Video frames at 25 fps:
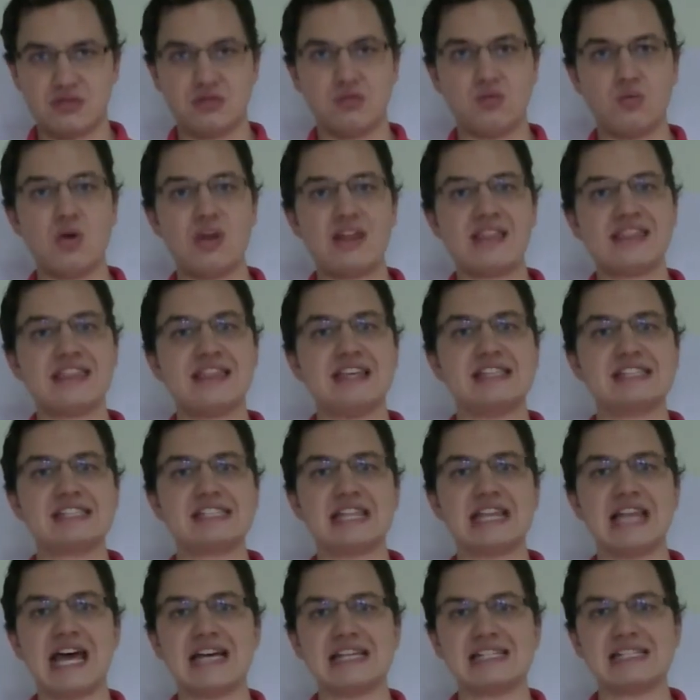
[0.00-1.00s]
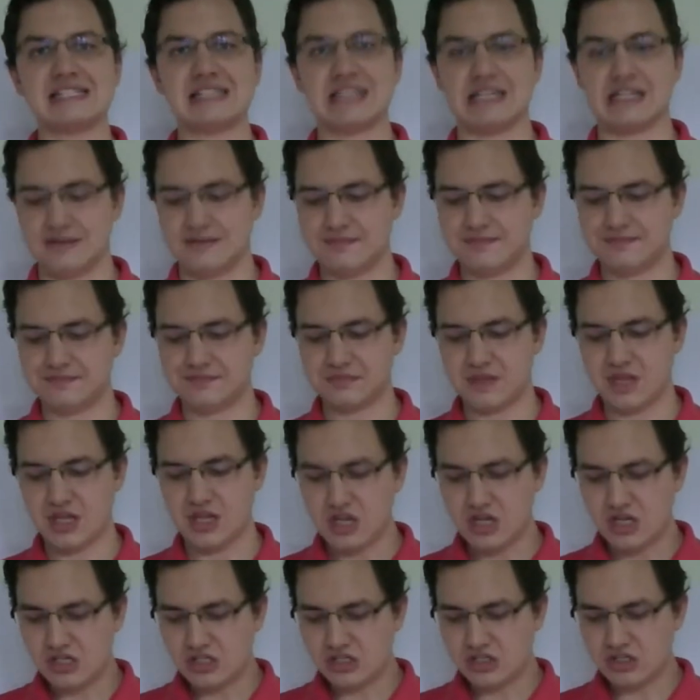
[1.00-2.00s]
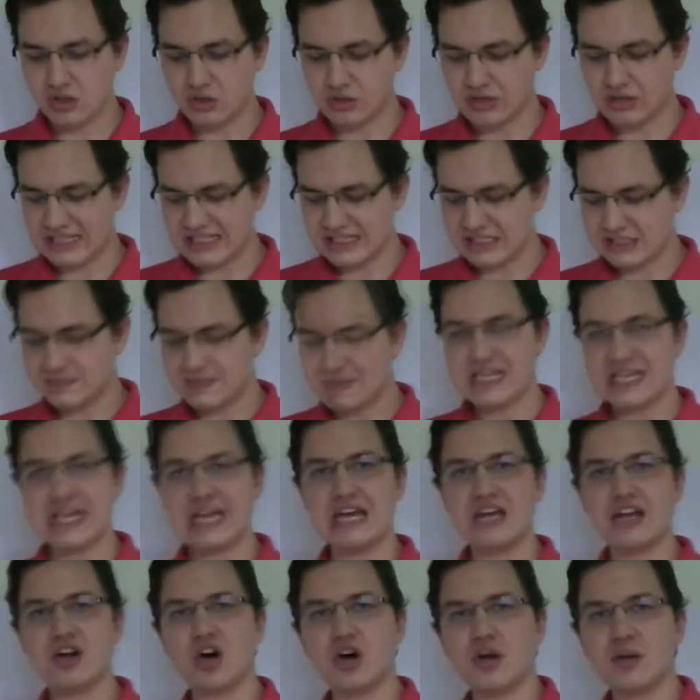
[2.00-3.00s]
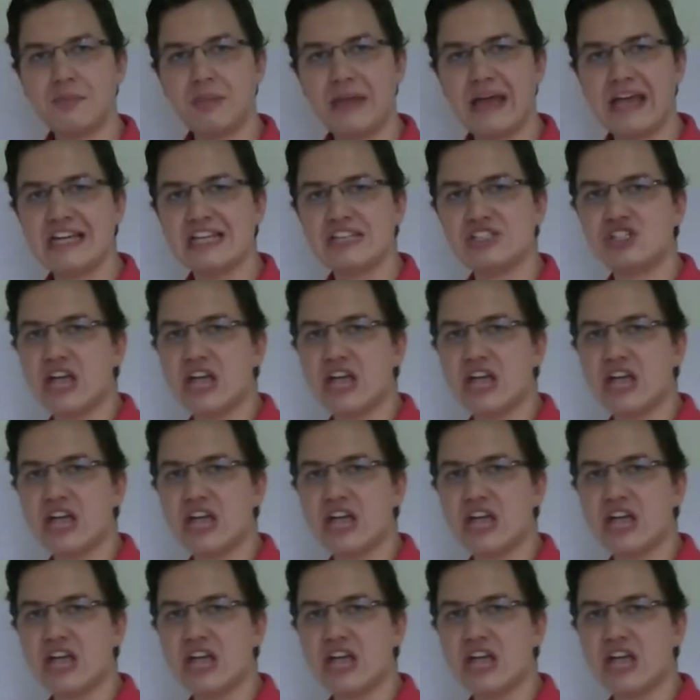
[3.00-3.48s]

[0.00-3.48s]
with this lesson. So let's begin on page